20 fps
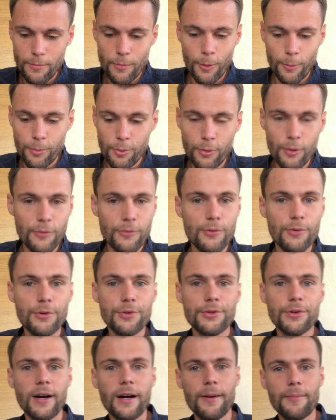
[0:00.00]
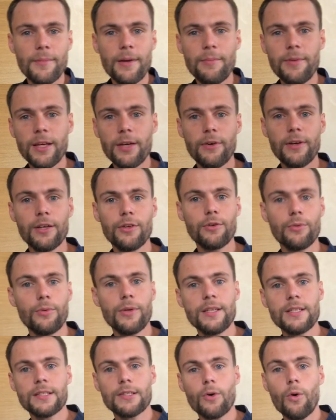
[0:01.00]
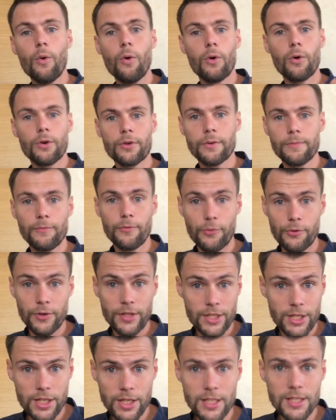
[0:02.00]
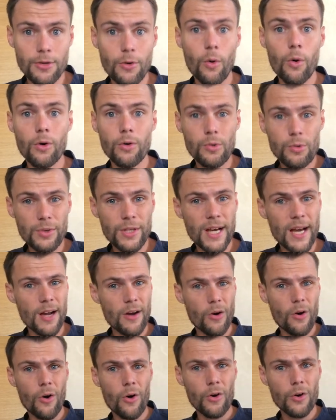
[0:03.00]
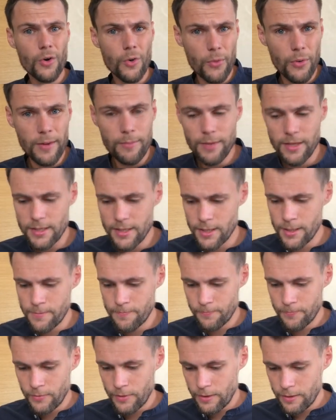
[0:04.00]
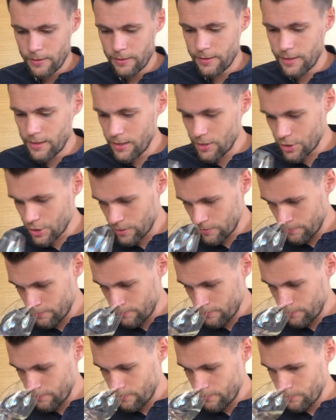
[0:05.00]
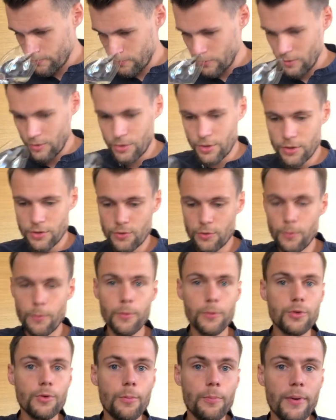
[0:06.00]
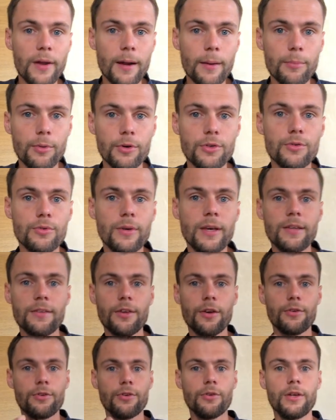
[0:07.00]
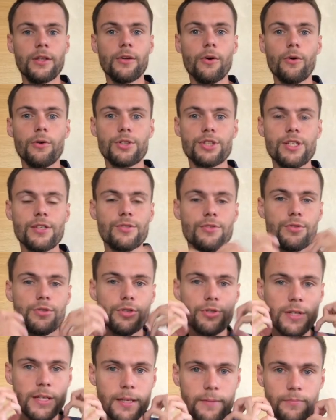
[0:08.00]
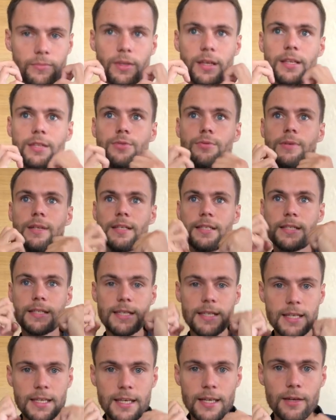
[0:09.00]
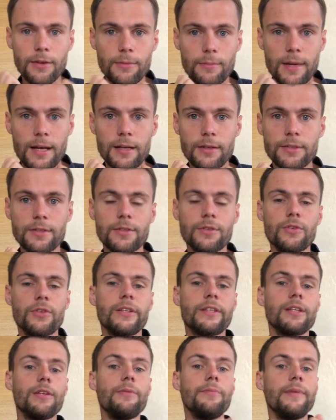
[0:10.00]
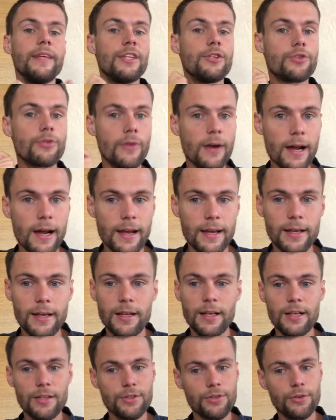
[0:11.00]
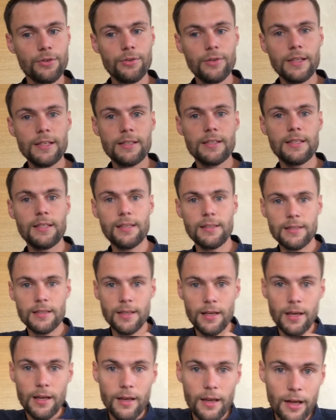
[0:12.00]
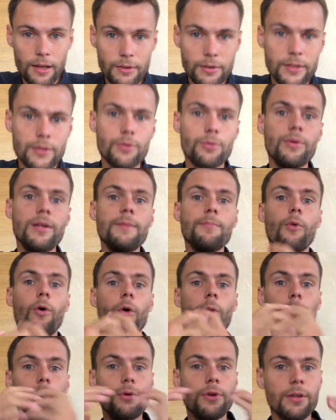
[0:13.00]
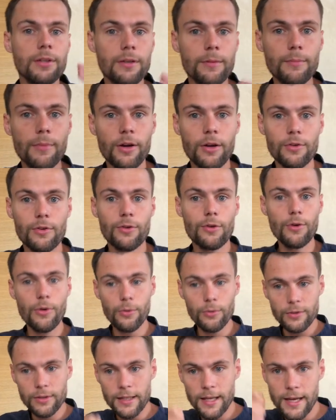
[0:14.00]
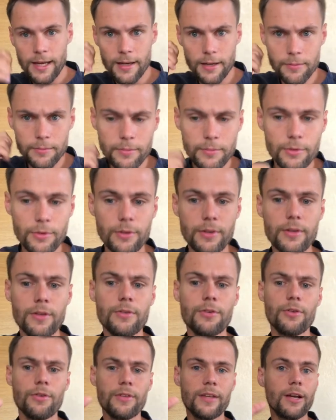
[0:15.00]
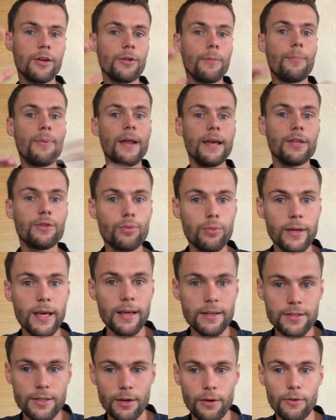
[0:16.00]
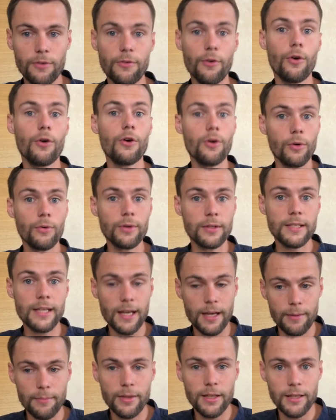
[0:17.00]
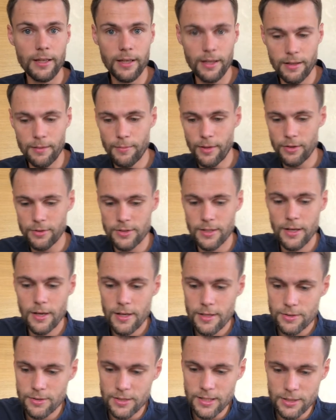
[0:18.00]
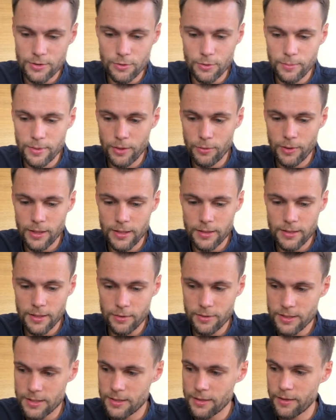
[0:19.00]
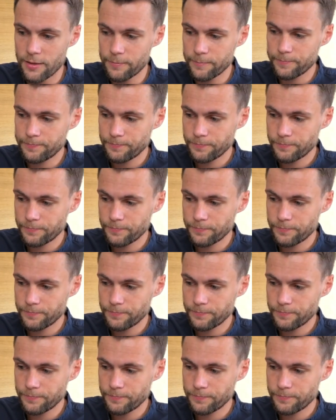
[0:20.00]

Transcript: more powerful, so I'm maybe going with old cheese, old Gouda, or old creamy dish, just to pair both together. You know, in old cheese, usually it's really sticky on mouth, it's a little bit dry, so you need this, and it's really more opulent in mouth, long term, so they're gonna play together for a long time in mouth. So that could be really interesting.